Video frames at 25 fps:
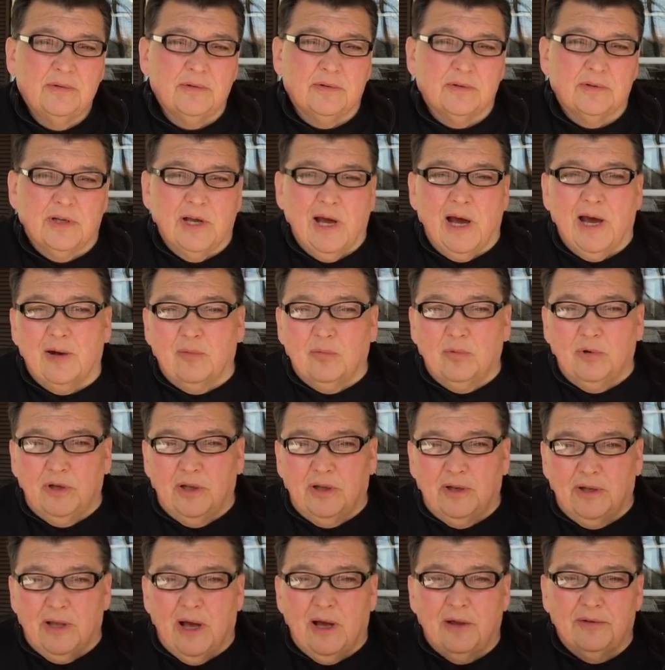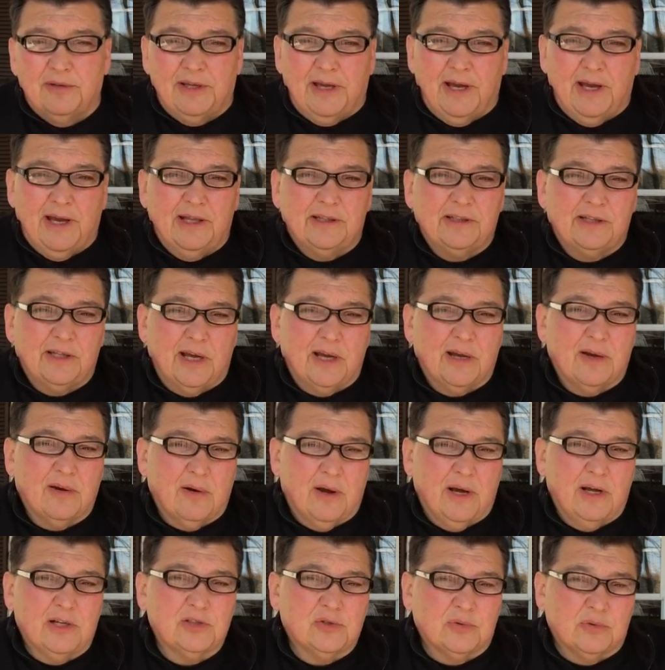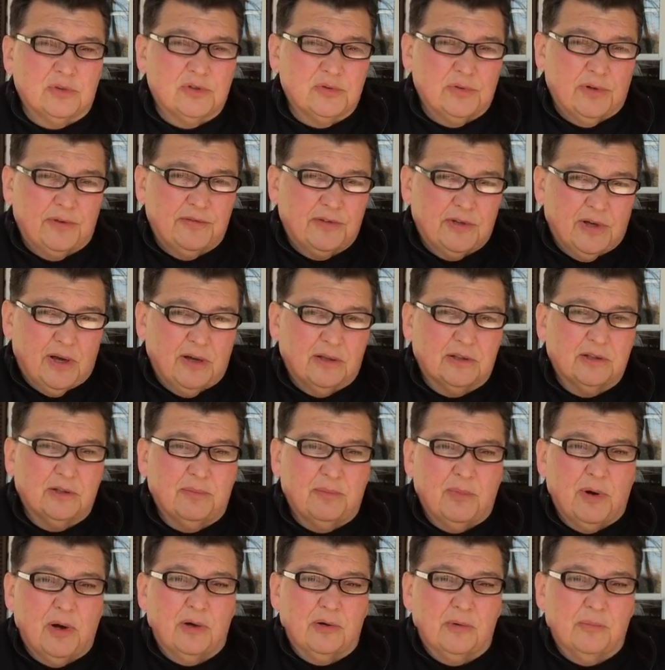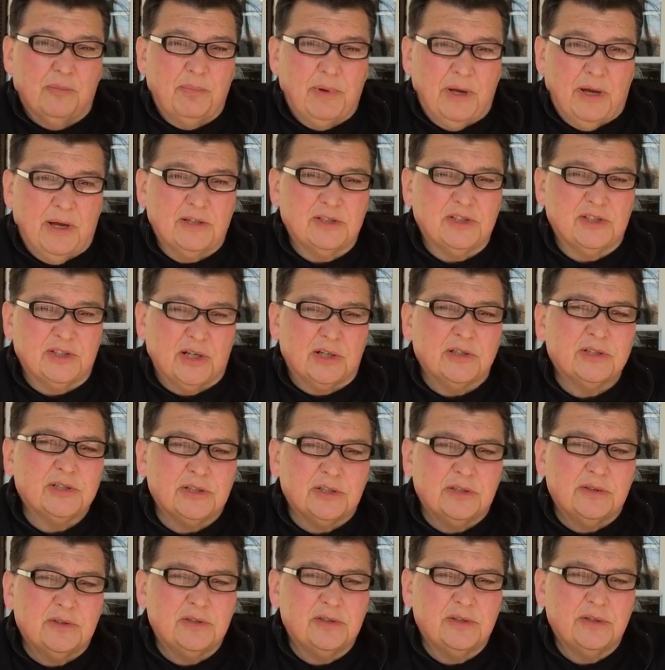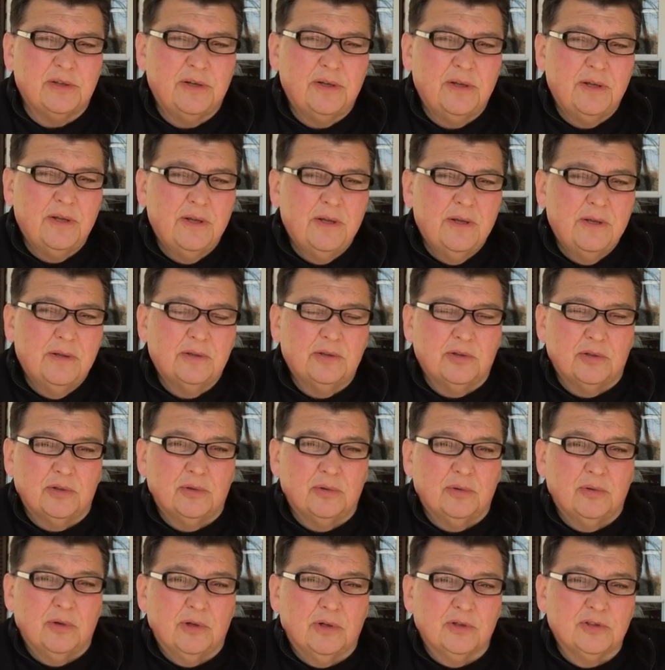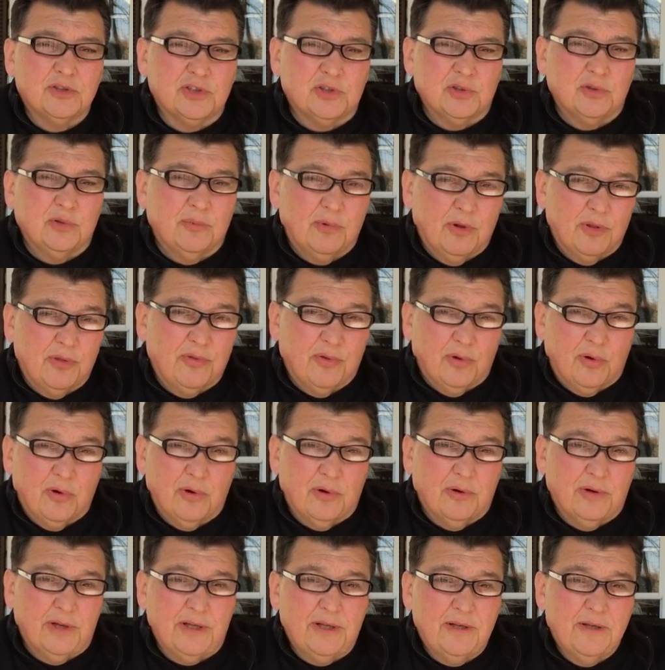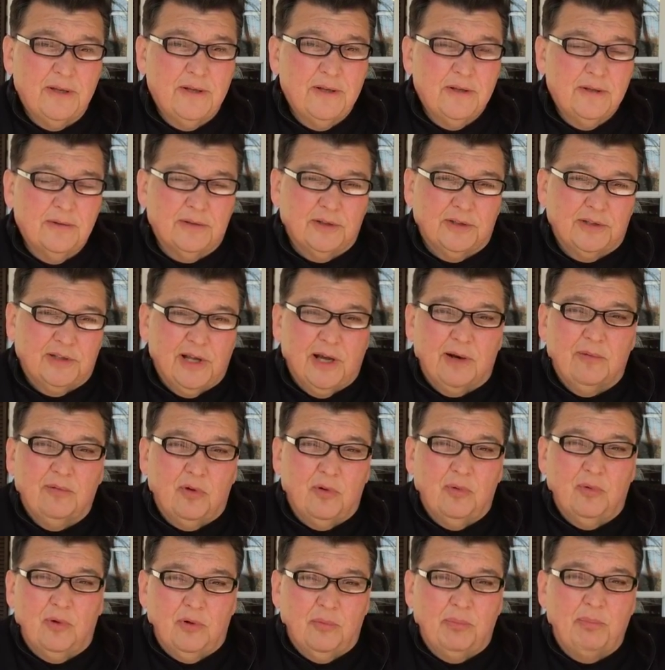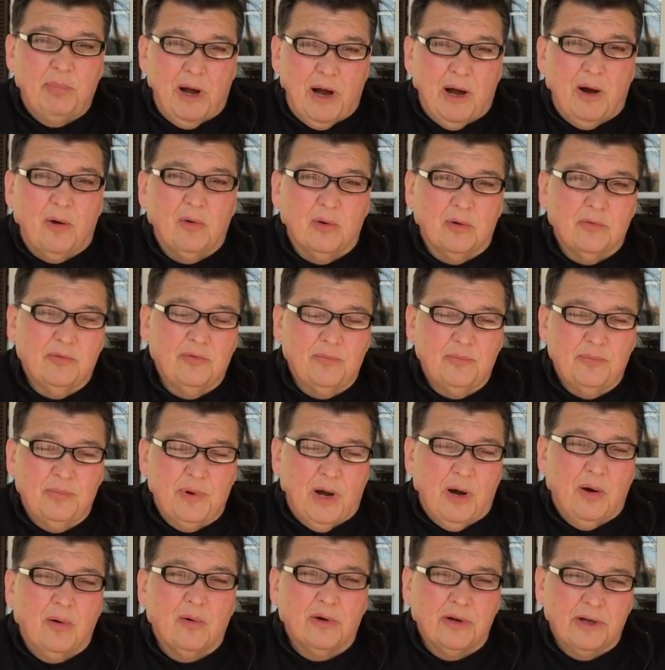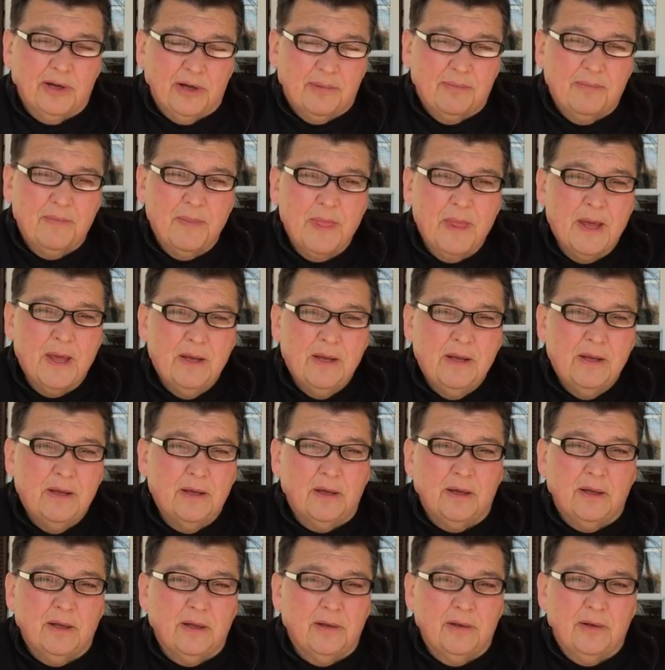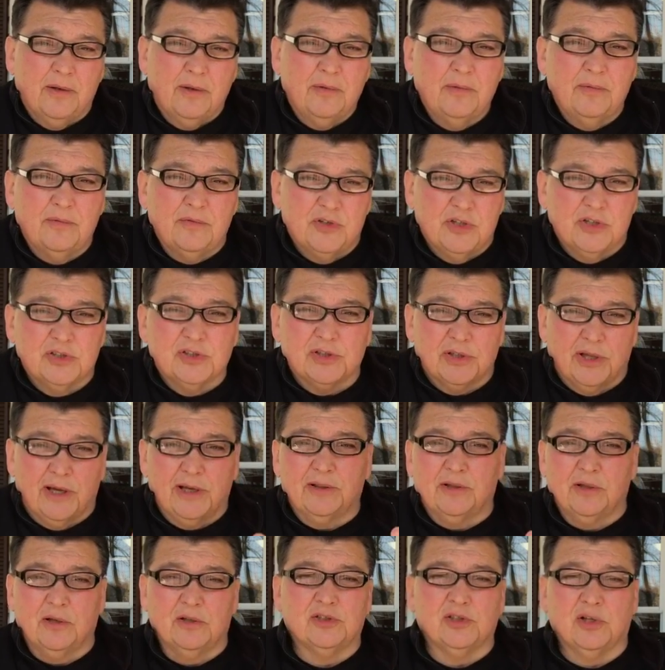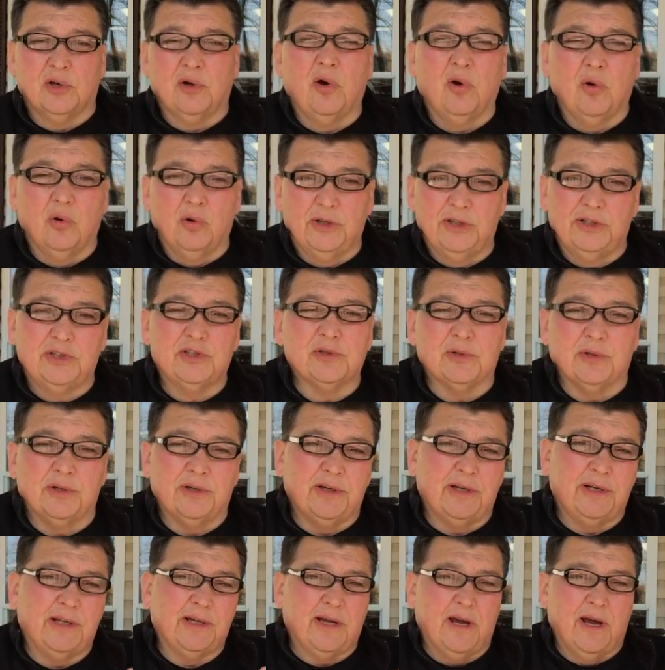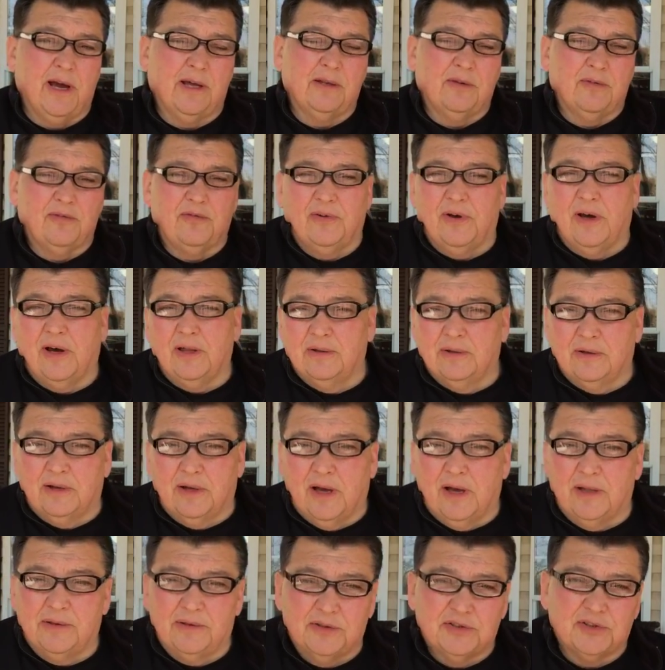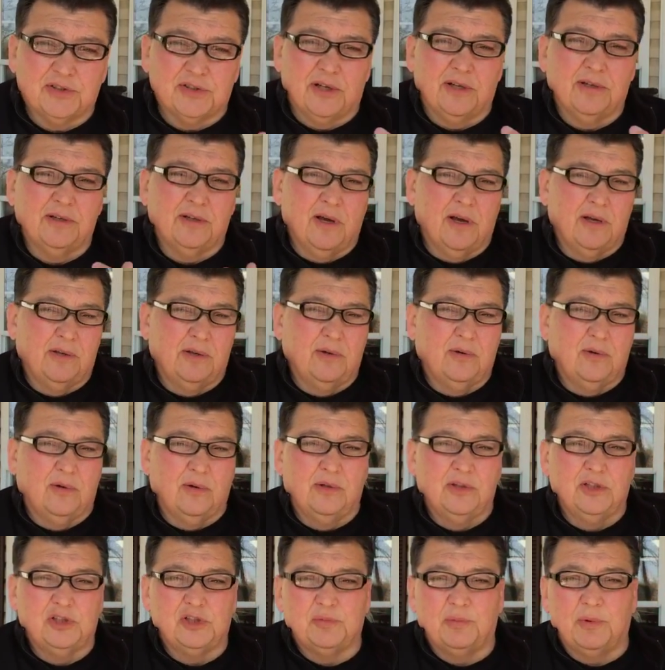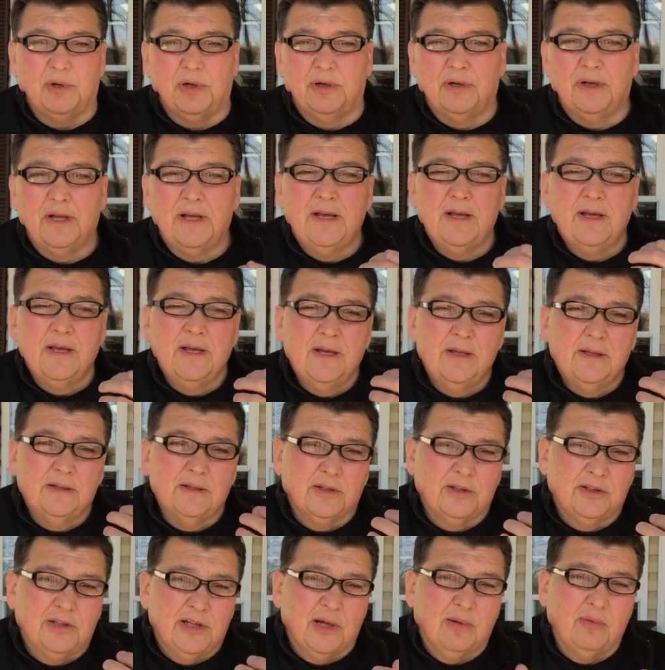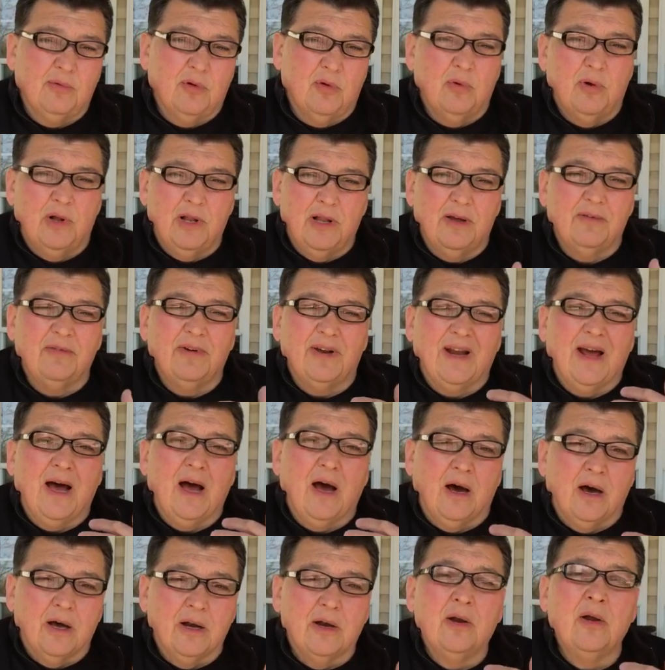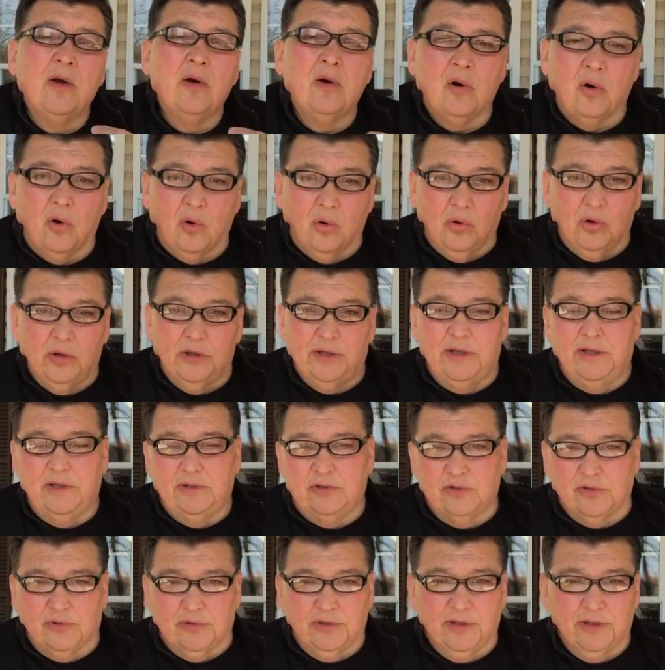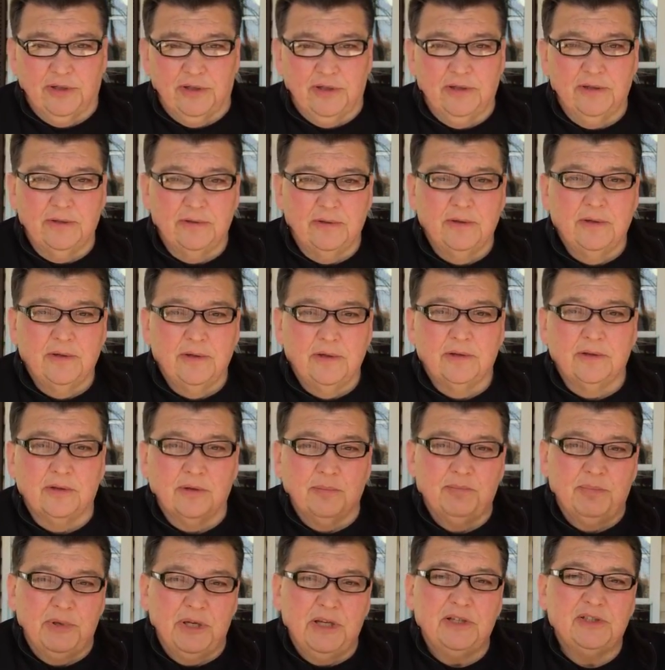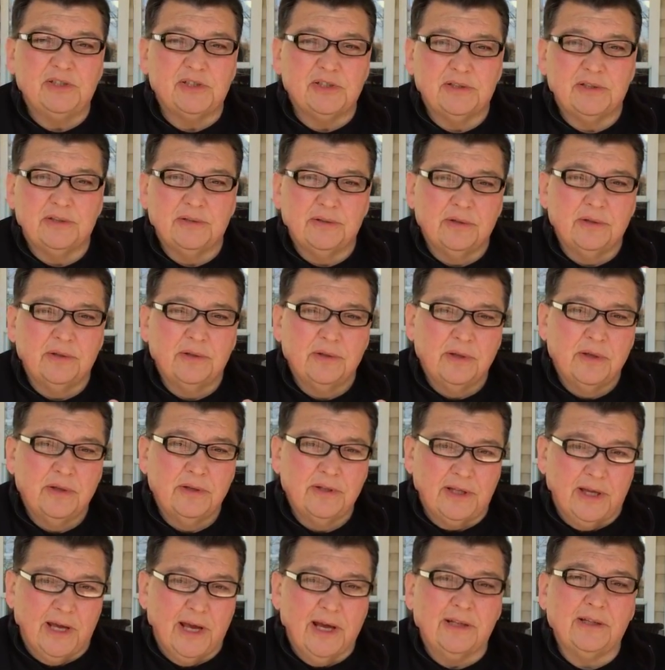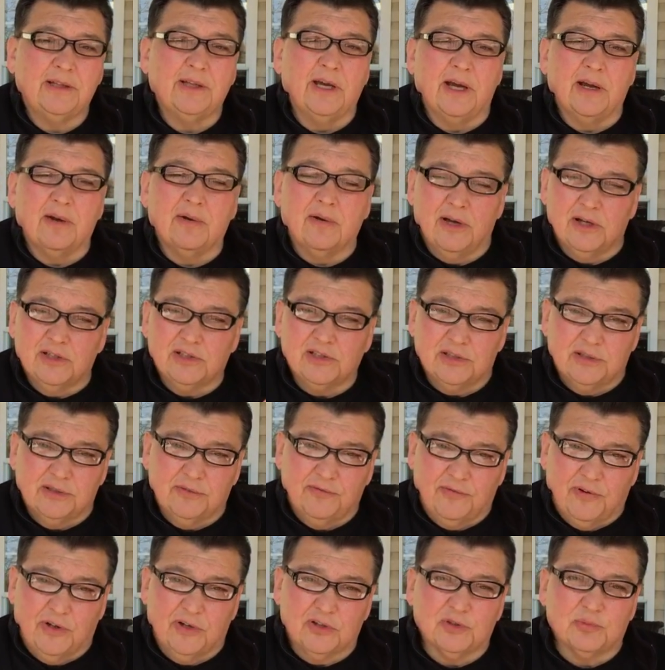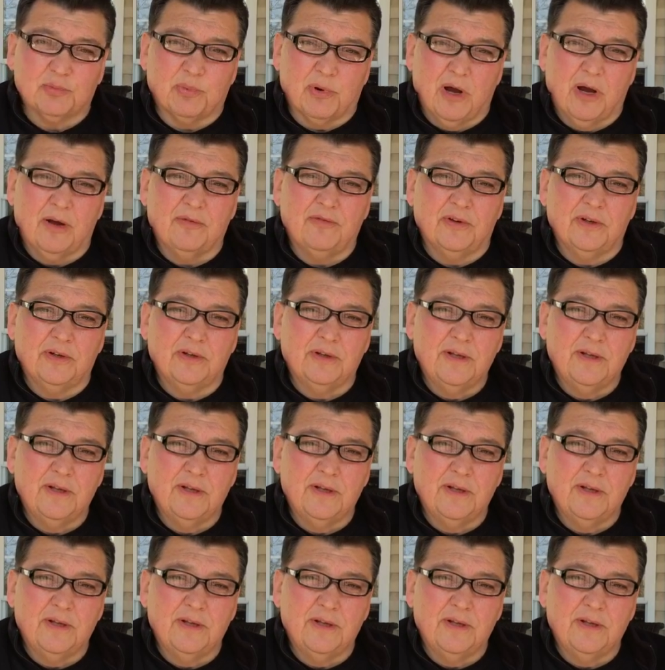God will allow the Antichrist, which we've talked about in past sessions, to assume authority. The devil will power, power him. And just like there's a holy trinity God the Father, God the Son, God the Holy Spirit the devil will have an unholy trinity the beast, the Antichrist, and the false prophet.